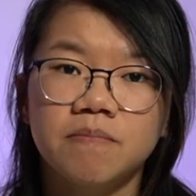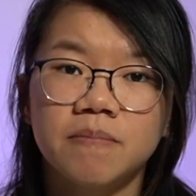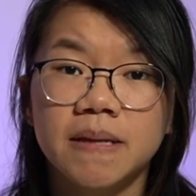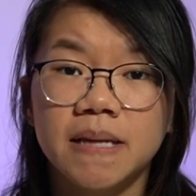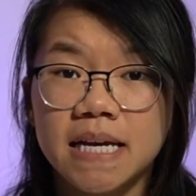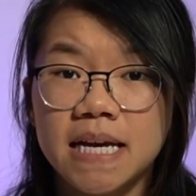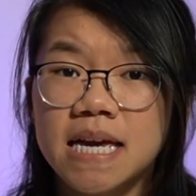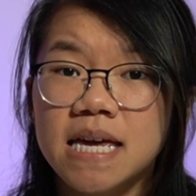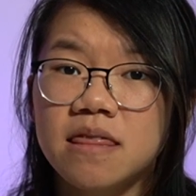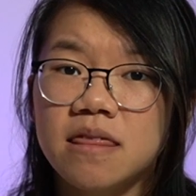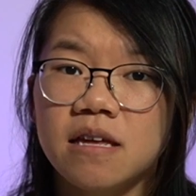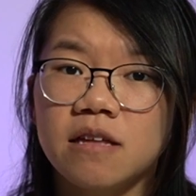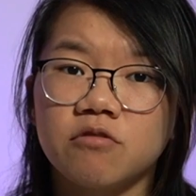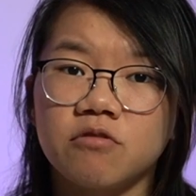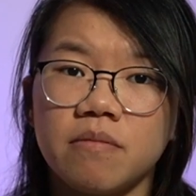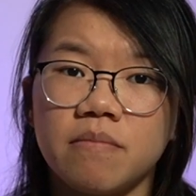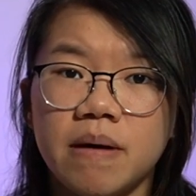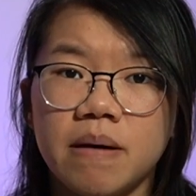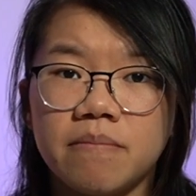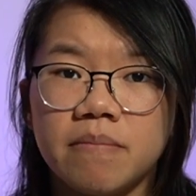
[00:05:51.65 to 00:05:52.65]
But the key thing to
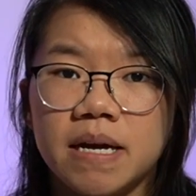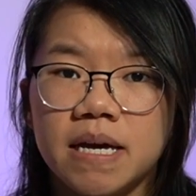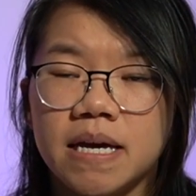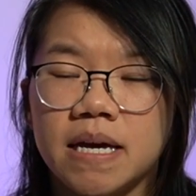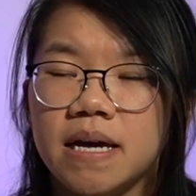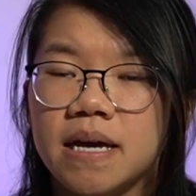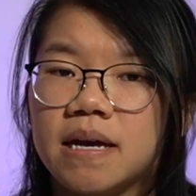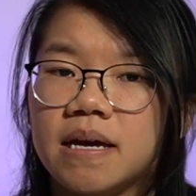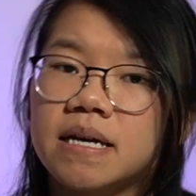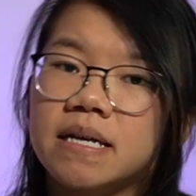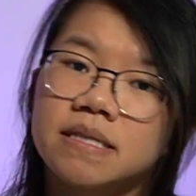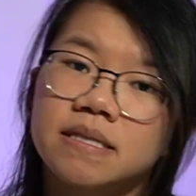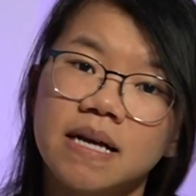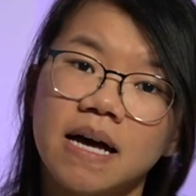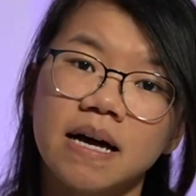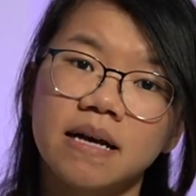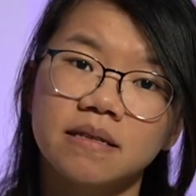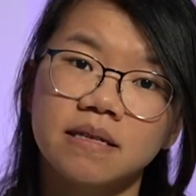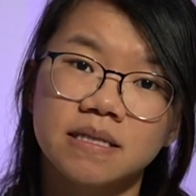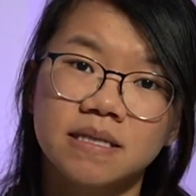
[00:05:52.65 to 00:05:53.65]
remember here is
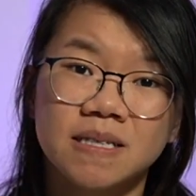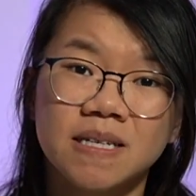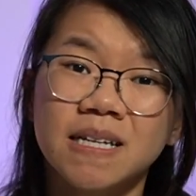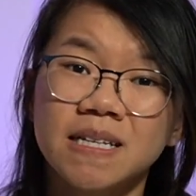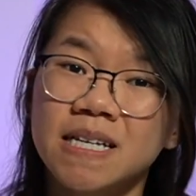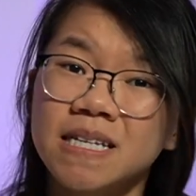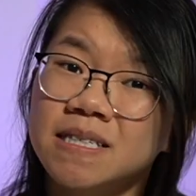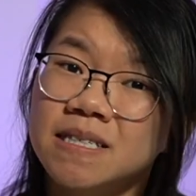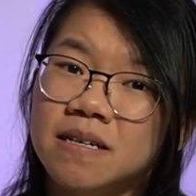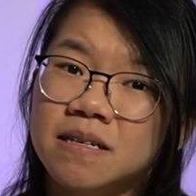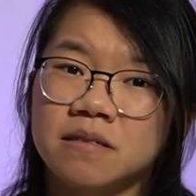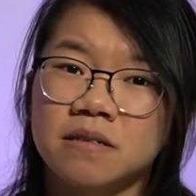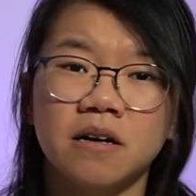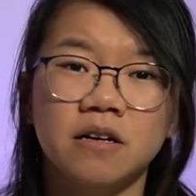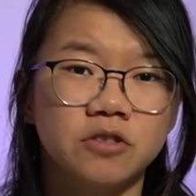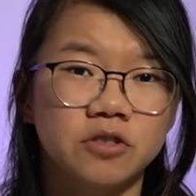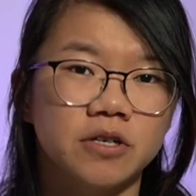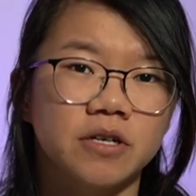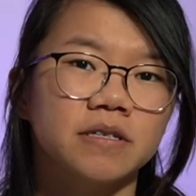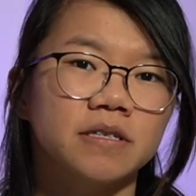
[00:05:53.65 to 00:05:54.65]
that the statistics
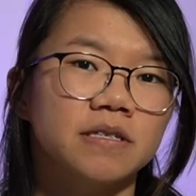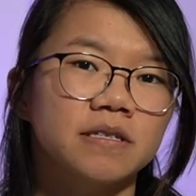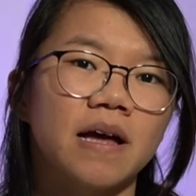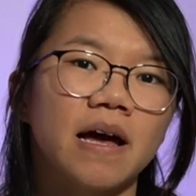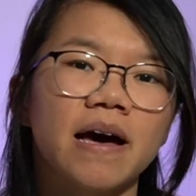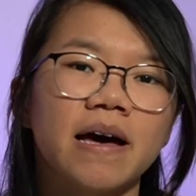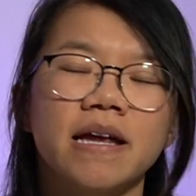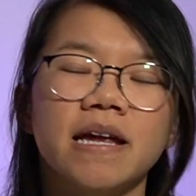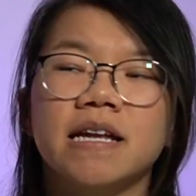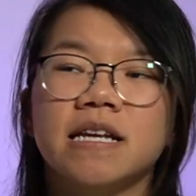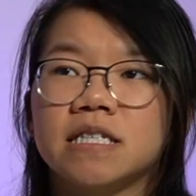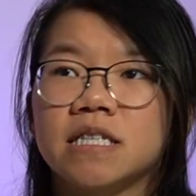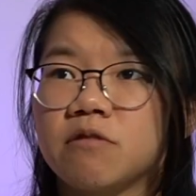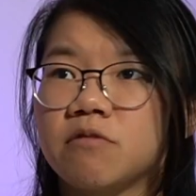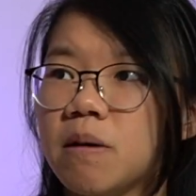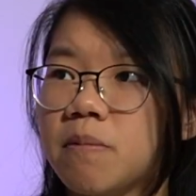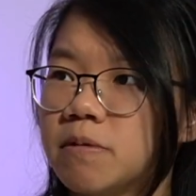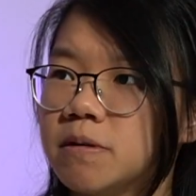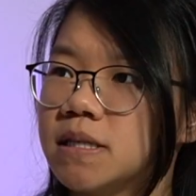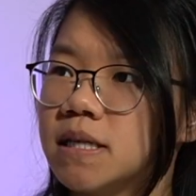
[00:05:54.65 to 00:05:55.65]
are just that. It is a
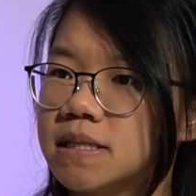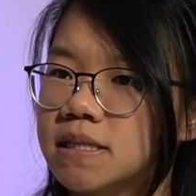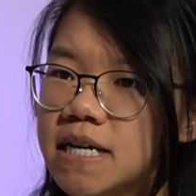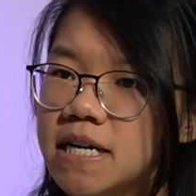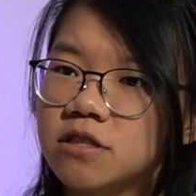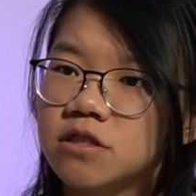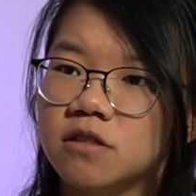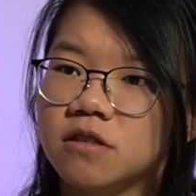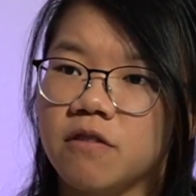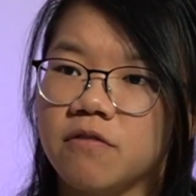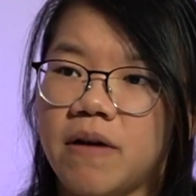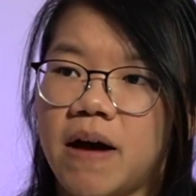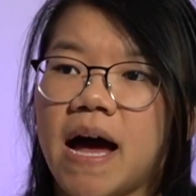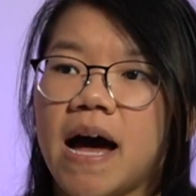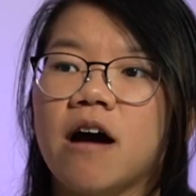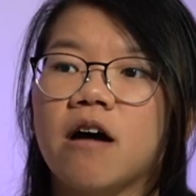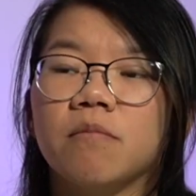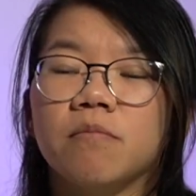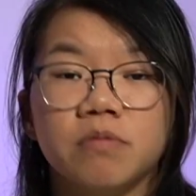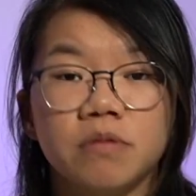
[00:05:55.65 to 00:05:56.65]
representation of
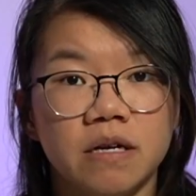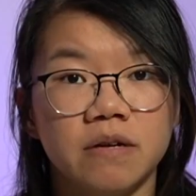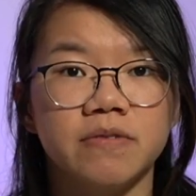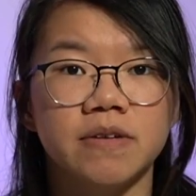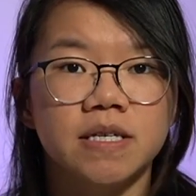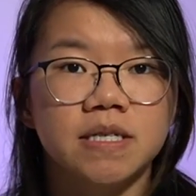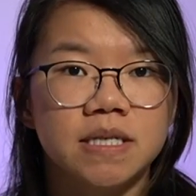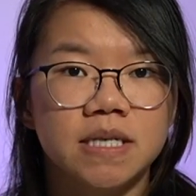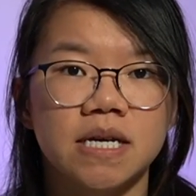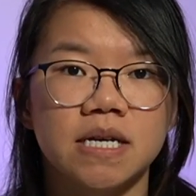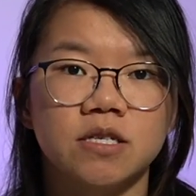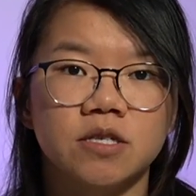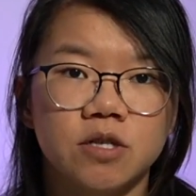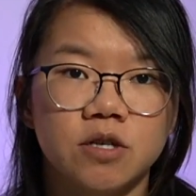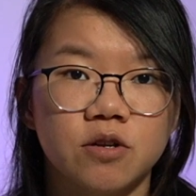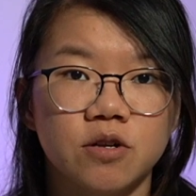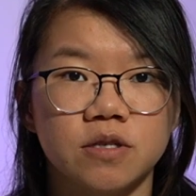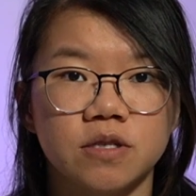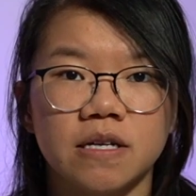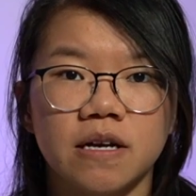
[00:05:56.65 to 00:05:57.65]
how previous year
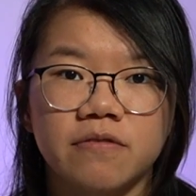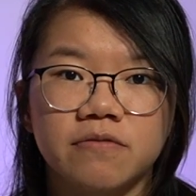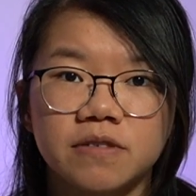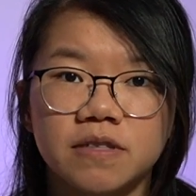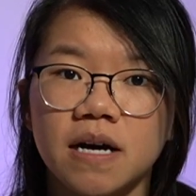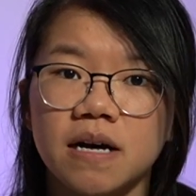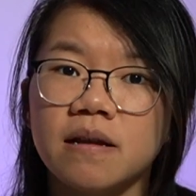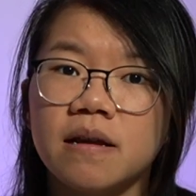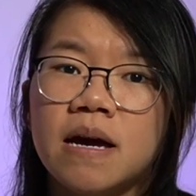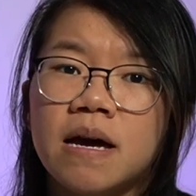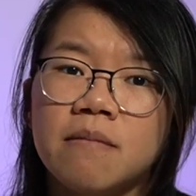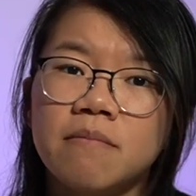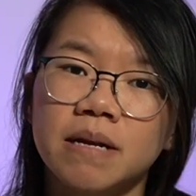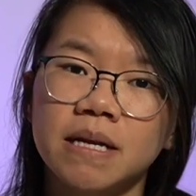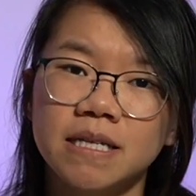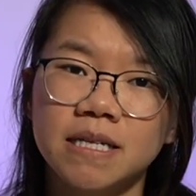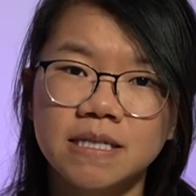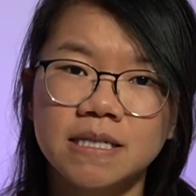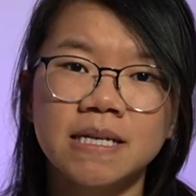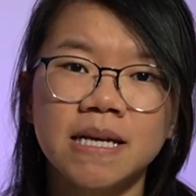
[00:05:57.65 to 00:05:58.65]
students have done, but
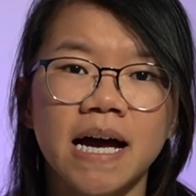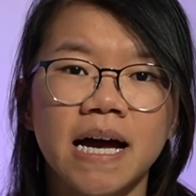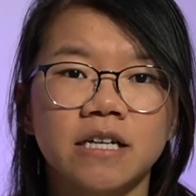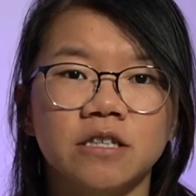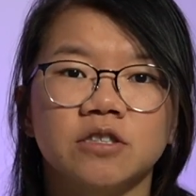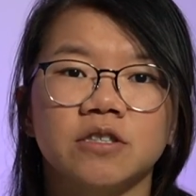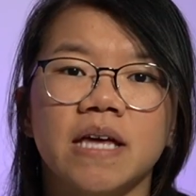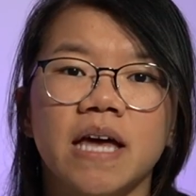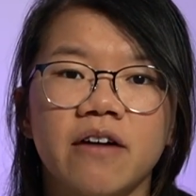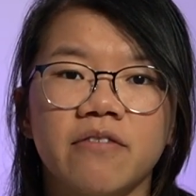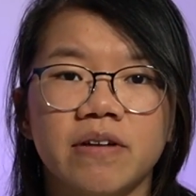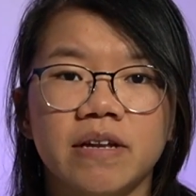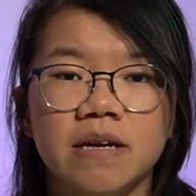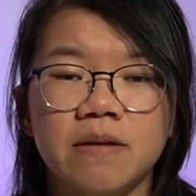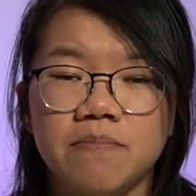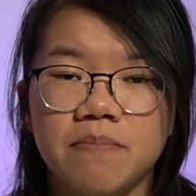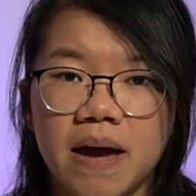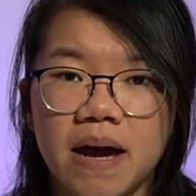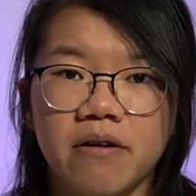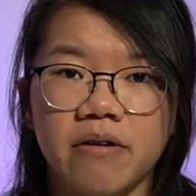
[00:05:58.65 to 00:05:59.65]
it doesn't actually have any
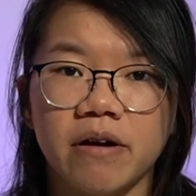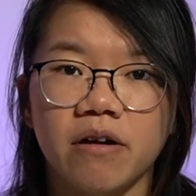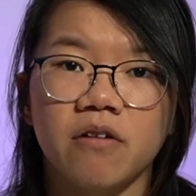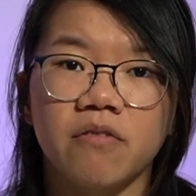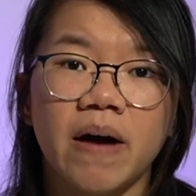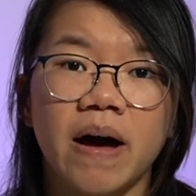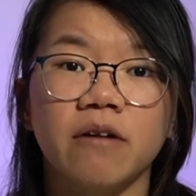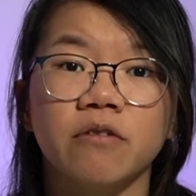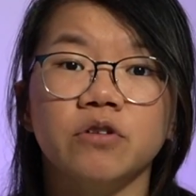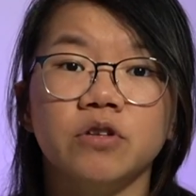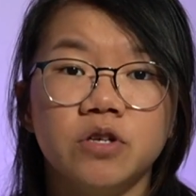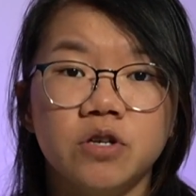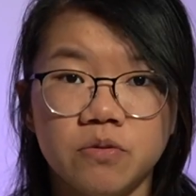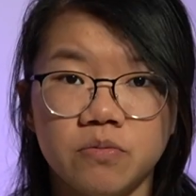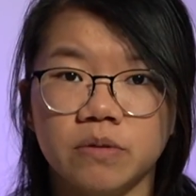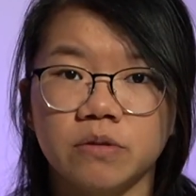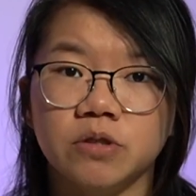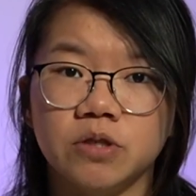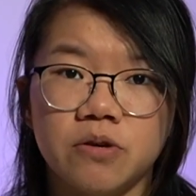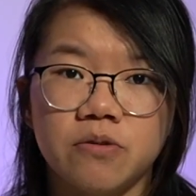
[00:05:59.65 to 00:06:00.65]
bearing of how you
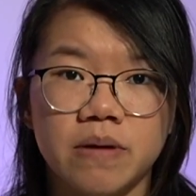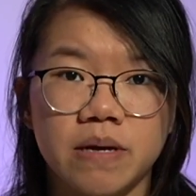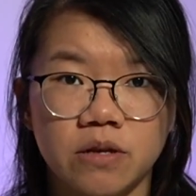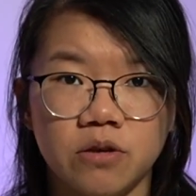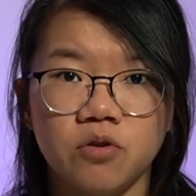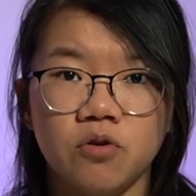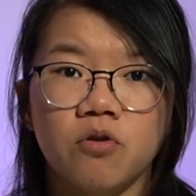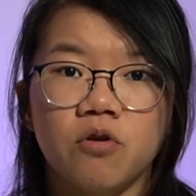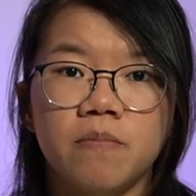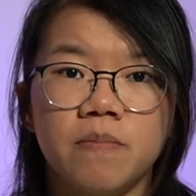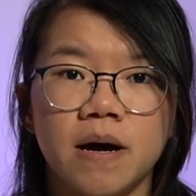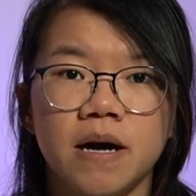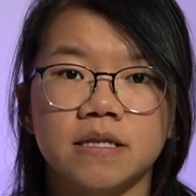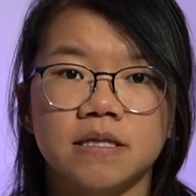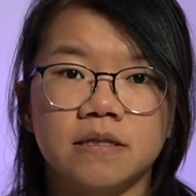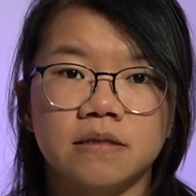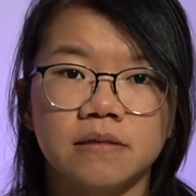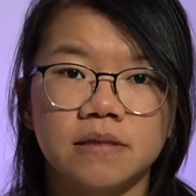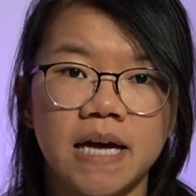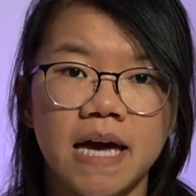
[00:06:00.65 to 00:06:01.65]
will do in your
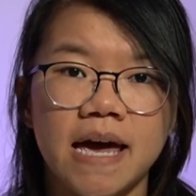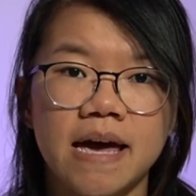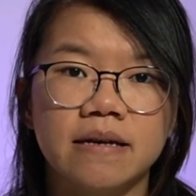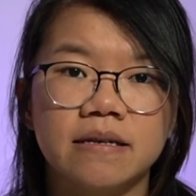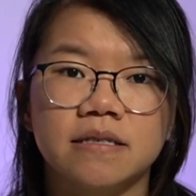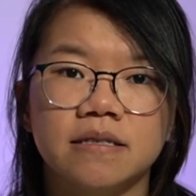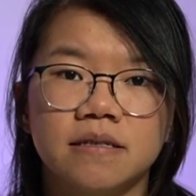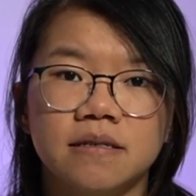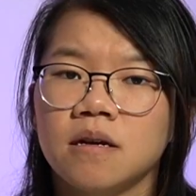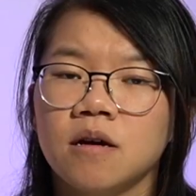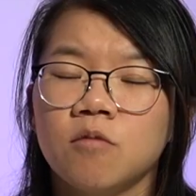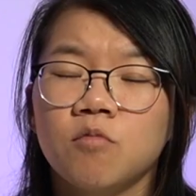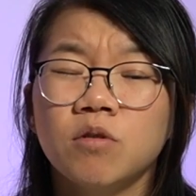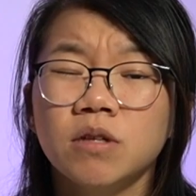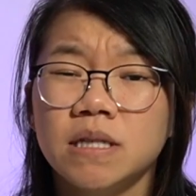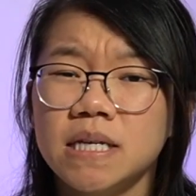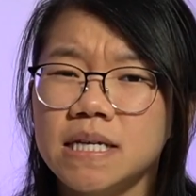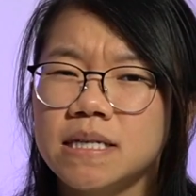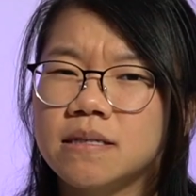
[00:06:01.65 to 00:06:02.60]
personal case. What these